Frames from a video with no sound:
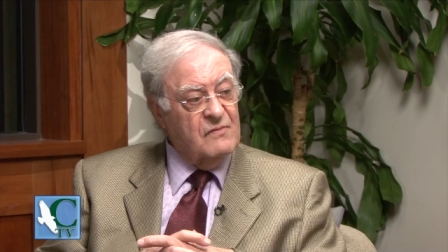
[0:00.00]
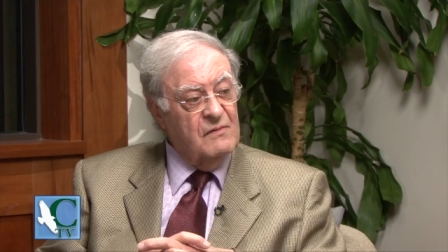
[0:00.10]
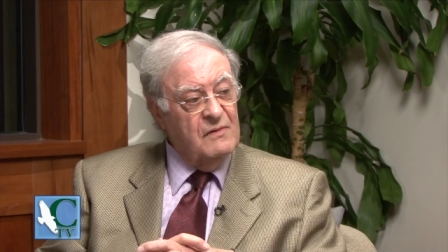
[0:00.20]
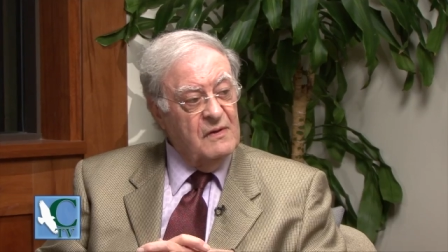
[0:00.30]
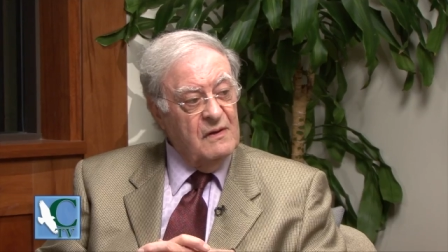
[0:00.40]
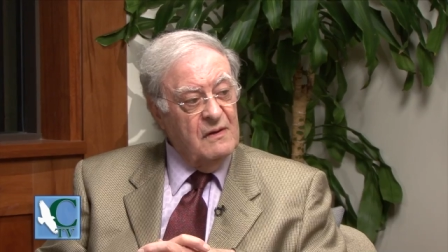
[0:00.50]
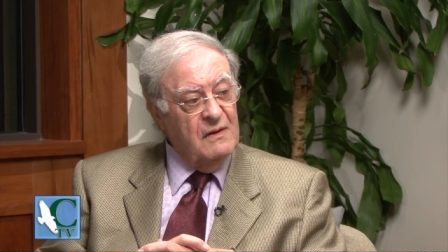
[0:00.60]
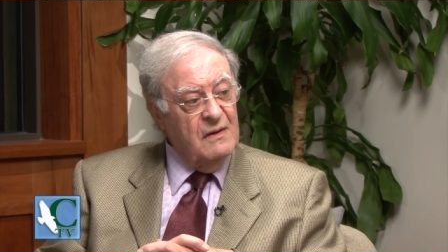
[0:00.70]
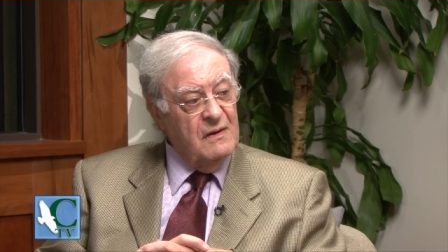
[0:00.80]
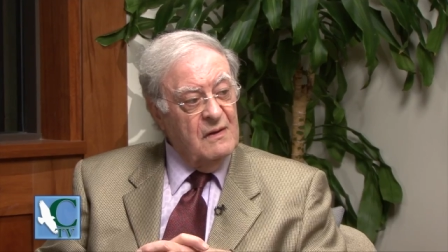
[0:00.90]
to the
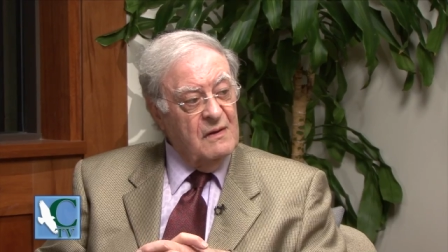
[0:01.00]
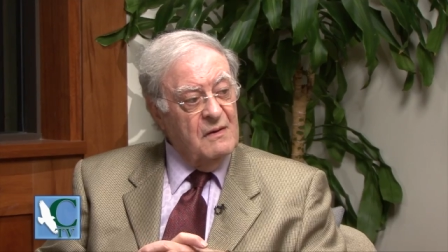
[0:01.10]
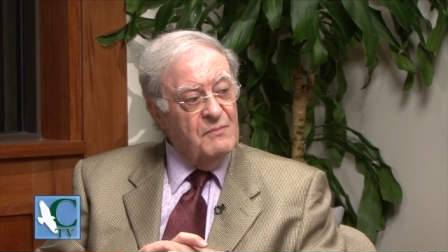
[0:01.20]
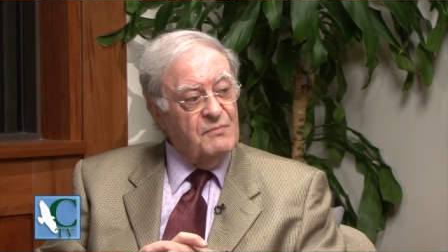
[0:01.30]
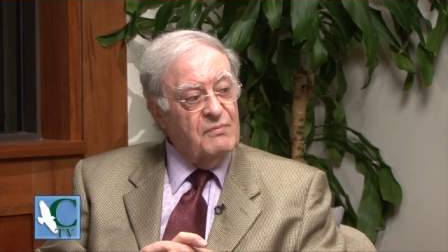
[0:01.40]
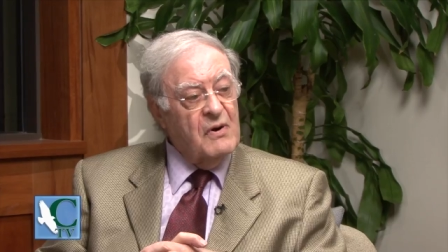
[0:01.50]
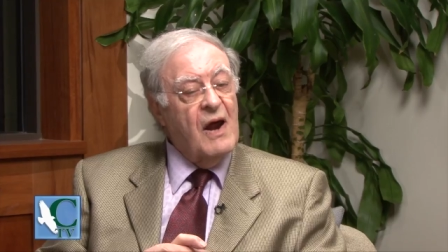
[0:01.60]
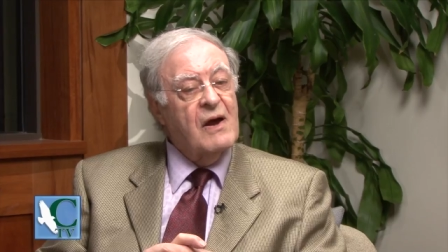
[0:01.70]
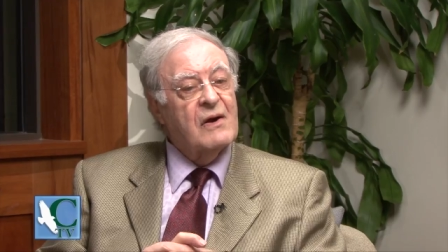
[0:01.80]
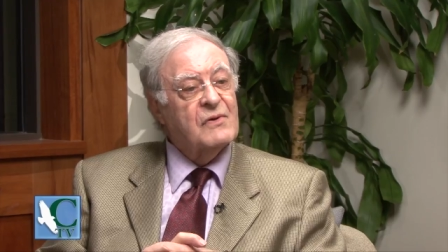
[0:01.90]

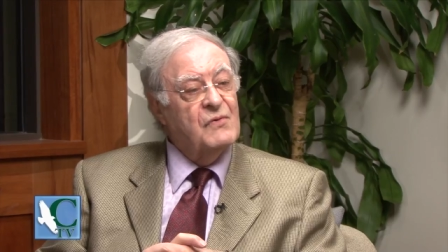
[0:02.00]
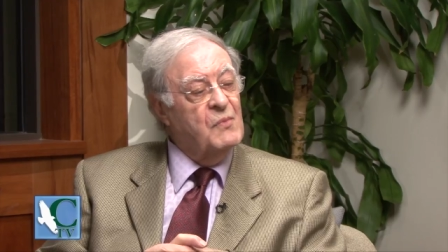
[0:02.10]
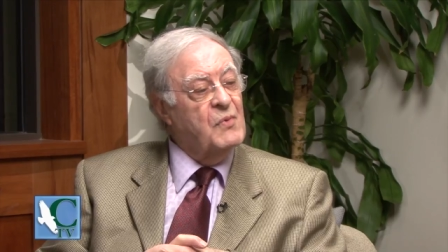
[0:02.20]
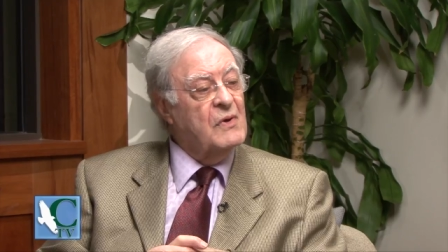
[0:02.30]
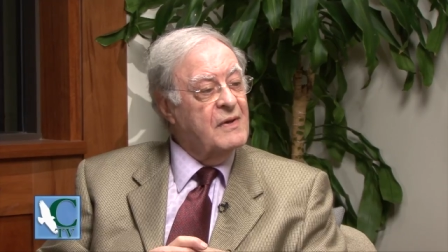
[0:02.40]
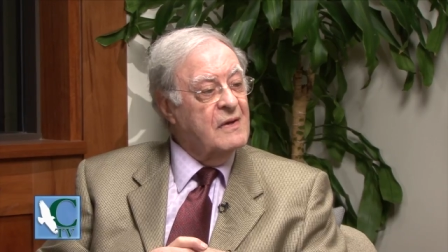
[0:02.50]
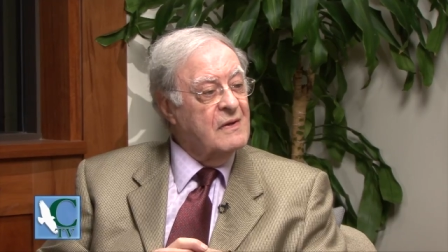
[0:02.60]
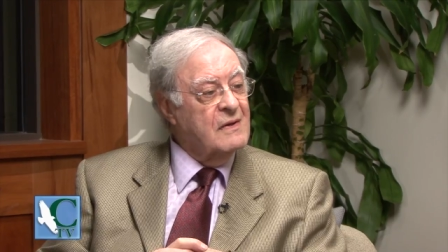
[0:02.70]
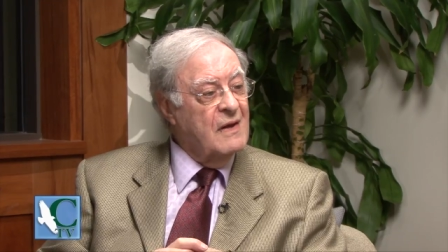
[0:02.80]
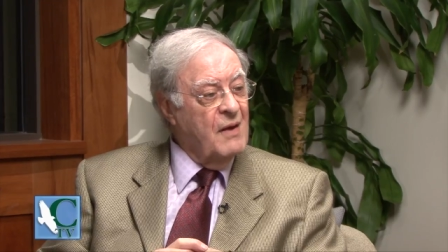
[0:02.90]
prior to
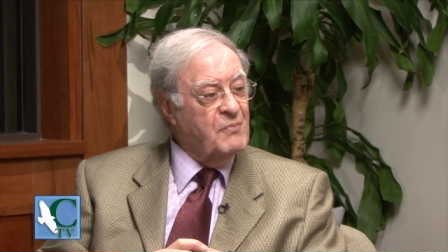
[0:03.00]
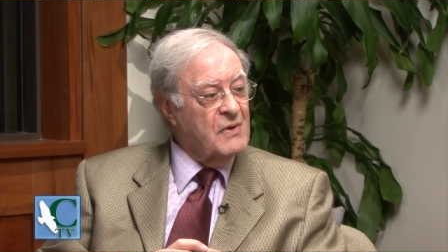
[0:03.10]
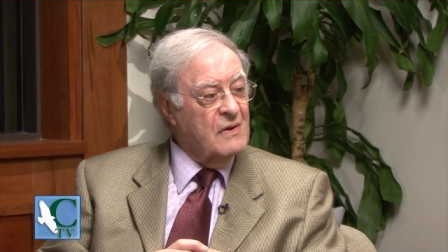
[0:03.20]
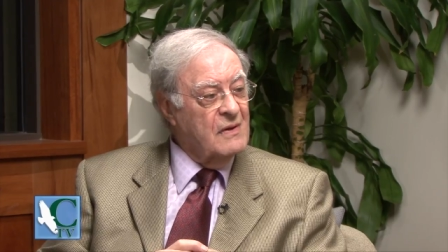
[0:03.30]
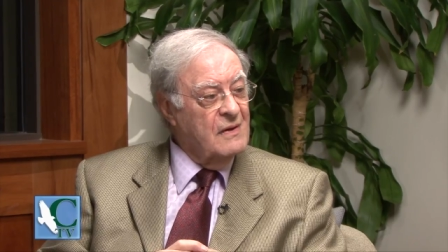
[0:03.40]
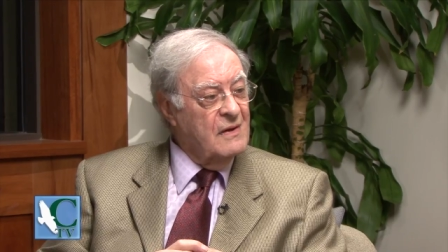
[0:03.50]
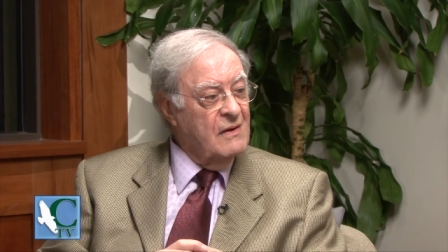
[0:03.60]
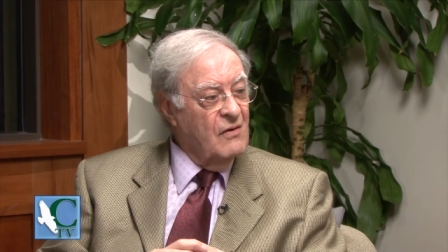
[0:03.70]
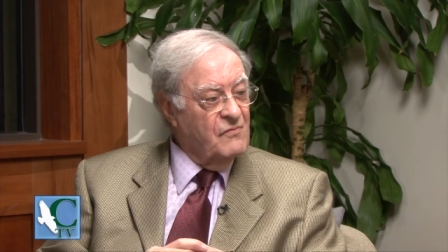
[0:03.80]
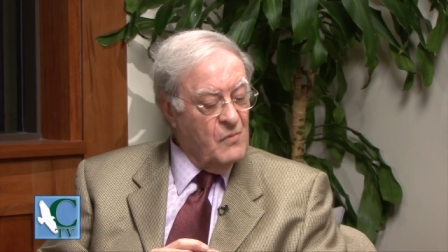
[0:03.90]
Berlin capital
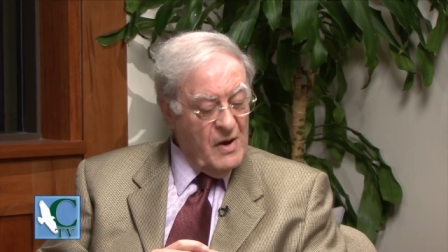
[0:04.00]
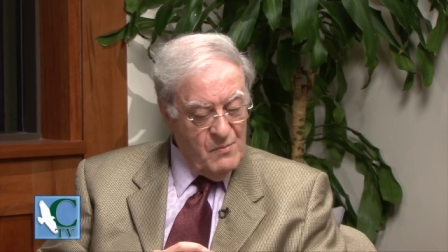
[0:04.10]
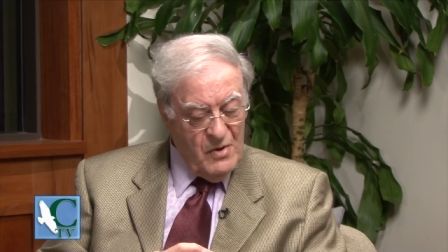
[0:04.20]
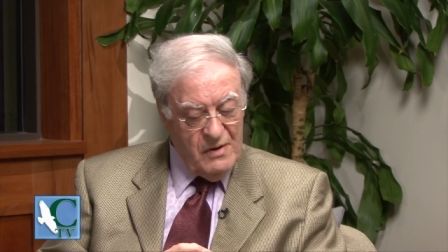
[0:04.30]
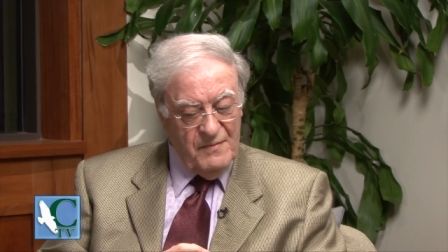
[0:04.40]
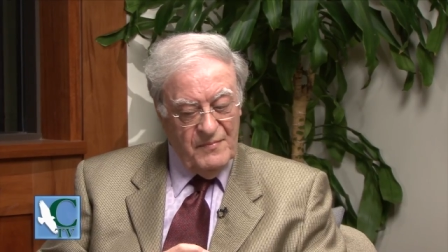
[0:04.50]
of Weimar.